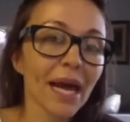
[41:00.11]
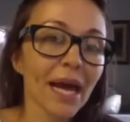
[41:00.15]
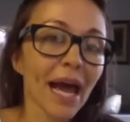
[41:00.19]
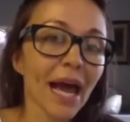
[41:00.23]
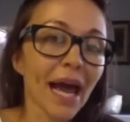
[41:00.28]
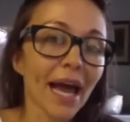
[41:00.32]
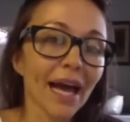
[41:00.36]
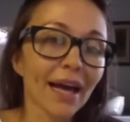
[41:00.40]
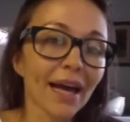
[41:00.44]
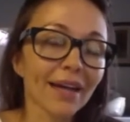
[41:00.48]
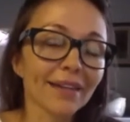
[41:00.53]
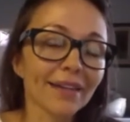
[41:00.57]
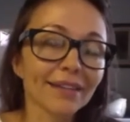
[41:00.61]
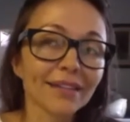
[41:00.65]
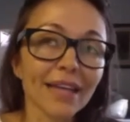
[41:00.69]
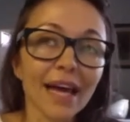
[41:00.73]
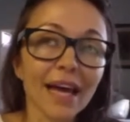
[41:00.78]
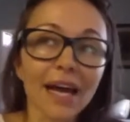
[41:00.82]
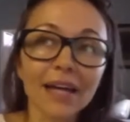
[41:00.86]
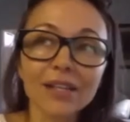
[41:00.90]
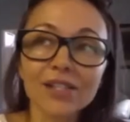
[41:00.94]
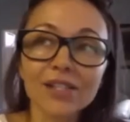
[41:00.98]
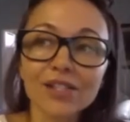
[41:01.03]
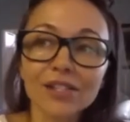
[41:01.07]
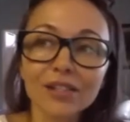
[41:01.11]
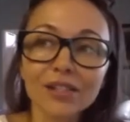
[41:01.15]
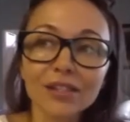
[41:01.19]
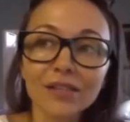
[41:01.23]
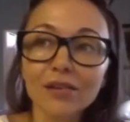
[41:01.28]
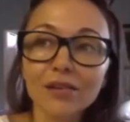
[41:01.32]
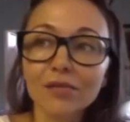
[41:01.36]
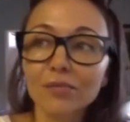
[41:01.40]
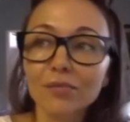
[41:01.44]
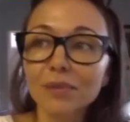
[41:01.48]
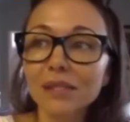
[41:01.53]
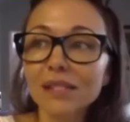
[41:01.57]
And actually
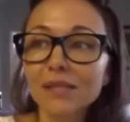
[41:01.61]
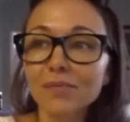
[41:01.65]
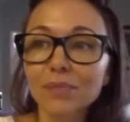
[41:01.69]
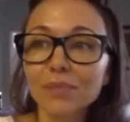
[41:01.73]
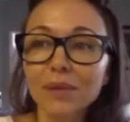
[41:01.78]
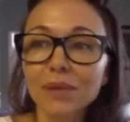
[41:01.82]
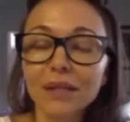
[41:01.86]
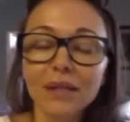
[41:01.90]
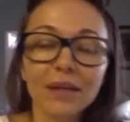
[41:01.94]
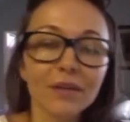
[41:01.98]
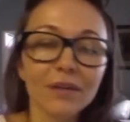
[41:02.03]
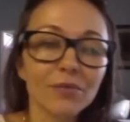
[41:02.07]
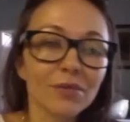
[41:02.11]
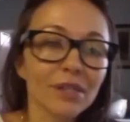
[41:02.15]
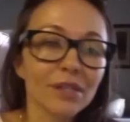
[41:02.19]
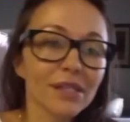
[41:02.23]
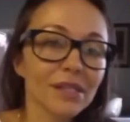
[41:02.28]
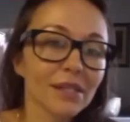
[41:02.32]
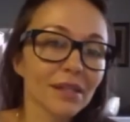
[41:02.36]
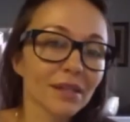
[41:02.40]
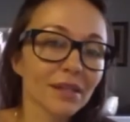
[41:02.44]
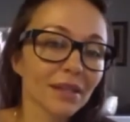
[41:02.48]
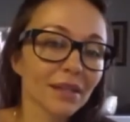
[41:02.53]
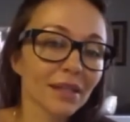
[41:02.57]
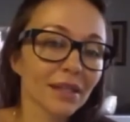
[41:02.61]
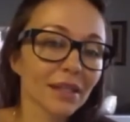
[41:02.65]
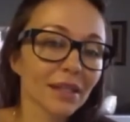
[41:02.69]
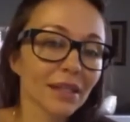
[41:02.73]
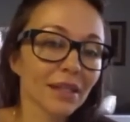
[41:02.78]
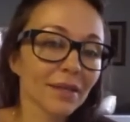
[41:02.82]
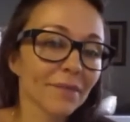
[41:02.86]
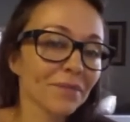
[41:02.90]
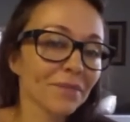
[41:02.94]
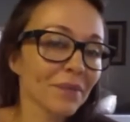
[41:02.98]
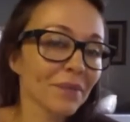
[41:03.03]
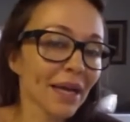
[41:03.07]
we've been speaking recently
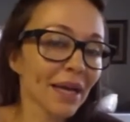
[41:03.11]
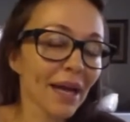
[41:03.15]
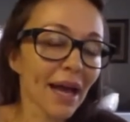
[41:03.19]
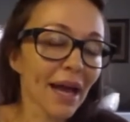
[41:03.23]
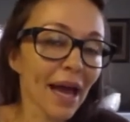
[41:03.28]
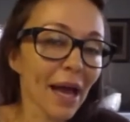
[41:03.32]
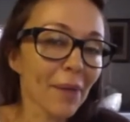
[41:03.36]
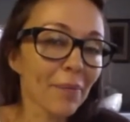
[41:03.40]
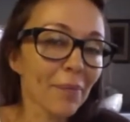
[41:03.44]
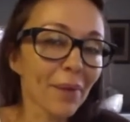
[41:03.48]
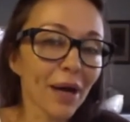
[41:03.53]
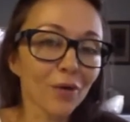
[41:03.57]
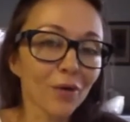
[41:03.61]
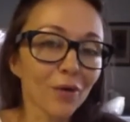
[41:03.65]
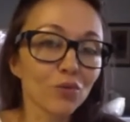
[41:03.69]
about